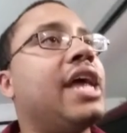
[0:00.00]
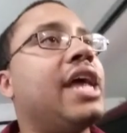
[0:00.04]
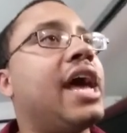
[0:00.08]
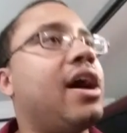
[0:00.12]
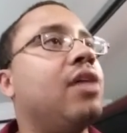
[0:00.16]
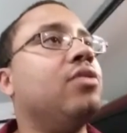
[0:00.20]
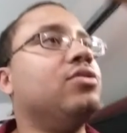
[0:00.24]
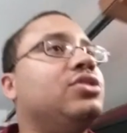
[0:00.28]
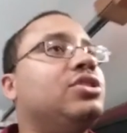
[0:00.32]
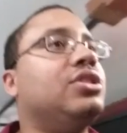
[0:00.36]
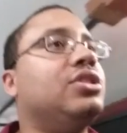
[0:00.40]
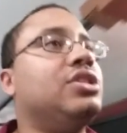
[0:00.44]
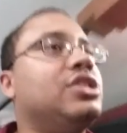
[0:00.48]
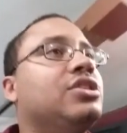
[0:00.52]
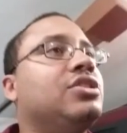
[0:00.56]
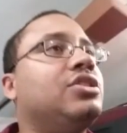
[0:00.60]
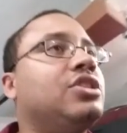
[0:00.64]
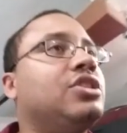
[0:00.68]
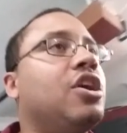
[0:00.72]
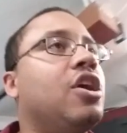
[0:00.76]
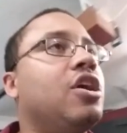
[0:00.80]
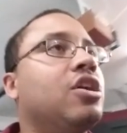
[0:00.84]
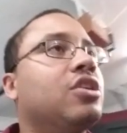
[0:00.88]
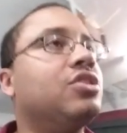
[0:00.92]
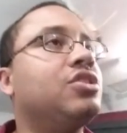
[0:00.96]
and that was the
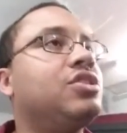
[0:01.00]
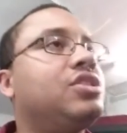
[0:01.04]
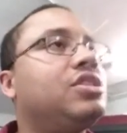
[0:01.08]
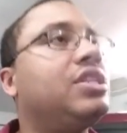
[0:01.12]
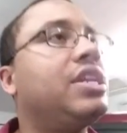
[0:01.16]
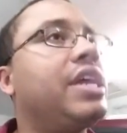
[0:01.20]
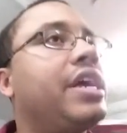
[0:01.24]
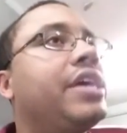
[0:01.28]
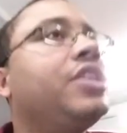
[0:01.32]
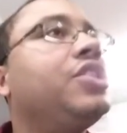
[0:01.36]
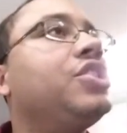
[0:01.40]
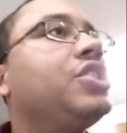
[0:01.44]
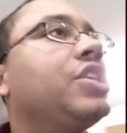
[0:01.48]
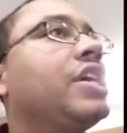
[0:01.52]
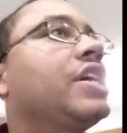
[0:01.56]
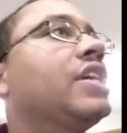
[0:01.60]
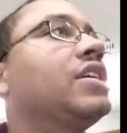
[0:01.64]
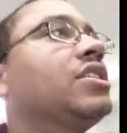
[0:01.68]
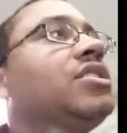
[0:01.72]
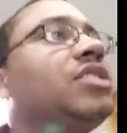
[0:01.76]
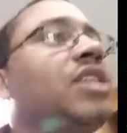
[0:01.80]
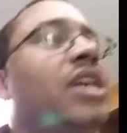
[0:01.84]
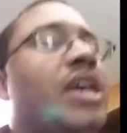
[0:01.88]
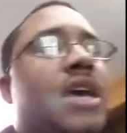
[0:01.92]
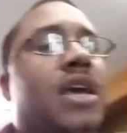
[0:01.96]
song
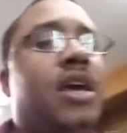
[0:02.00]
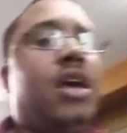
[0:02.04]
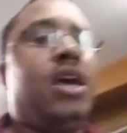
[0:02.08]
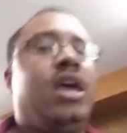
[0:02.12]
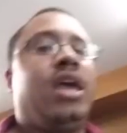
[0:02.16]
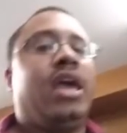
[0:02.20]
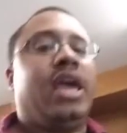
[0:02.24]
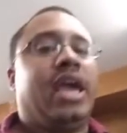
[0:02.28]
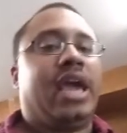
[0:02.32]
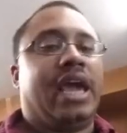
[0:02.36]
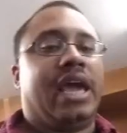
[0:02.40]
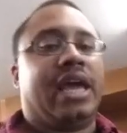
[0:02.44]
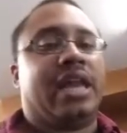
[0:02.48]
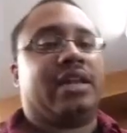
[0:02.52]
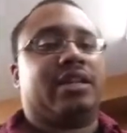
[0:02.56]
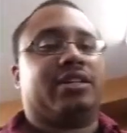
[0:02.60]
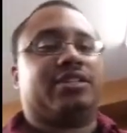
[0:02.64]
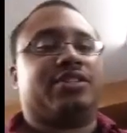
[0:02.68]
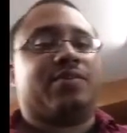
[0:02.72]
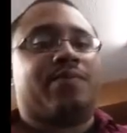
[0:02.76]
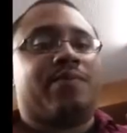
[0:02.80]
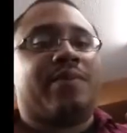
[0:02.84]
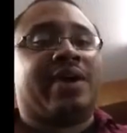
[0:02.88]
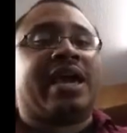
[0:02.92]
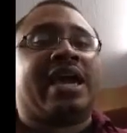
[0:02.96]
Stitches. And
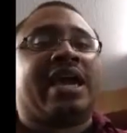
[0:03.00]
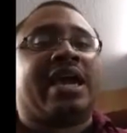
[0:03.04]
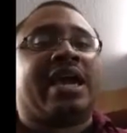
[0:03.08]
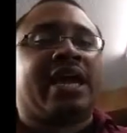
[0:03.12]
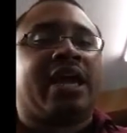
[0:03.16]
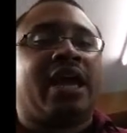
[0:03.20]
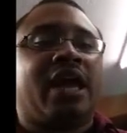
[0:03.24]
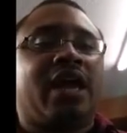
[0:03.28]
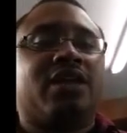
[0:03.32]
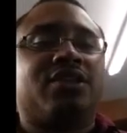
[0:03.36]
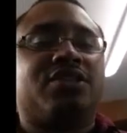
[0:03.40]
to me,